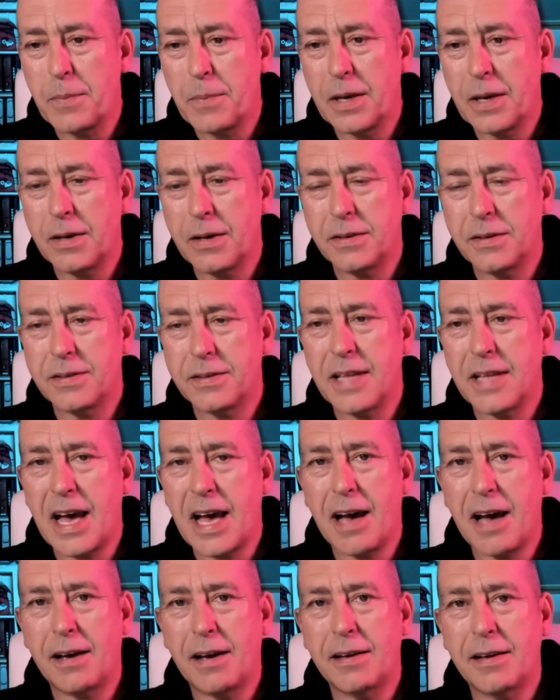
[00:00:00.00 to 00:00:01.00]
because
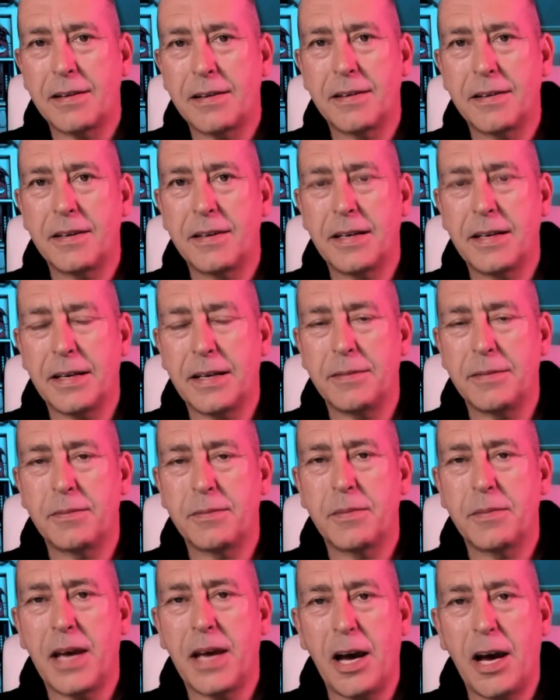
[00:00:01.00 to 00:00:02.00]
that
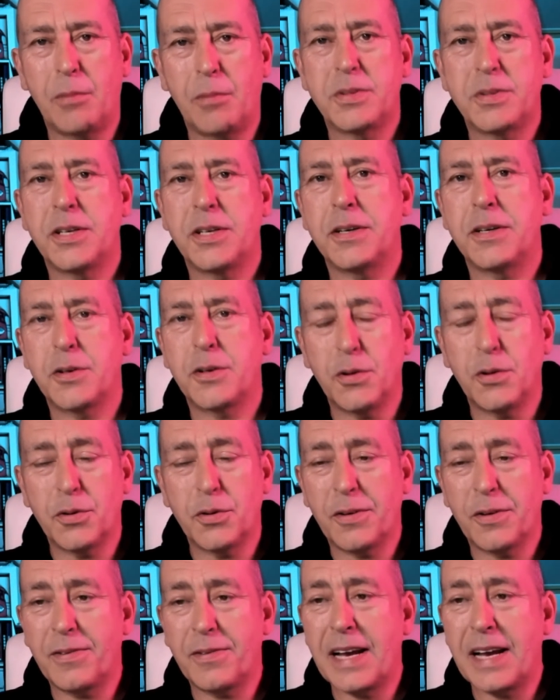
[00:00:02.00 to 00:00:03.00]
helped it
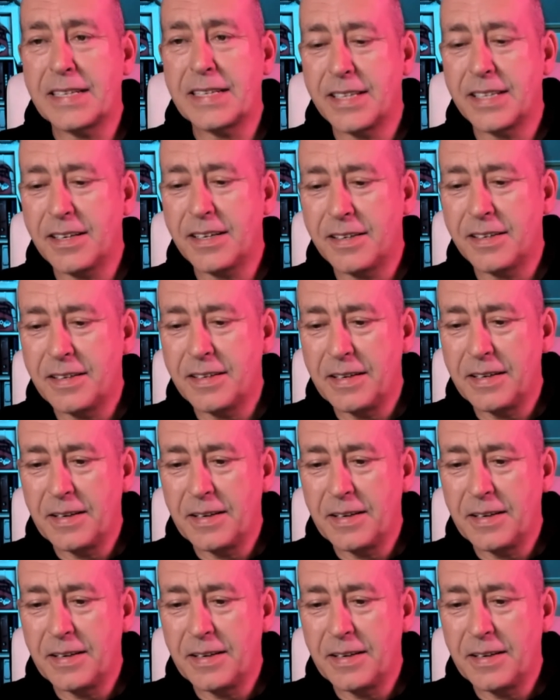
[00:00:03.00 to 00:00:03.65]
corner flatter.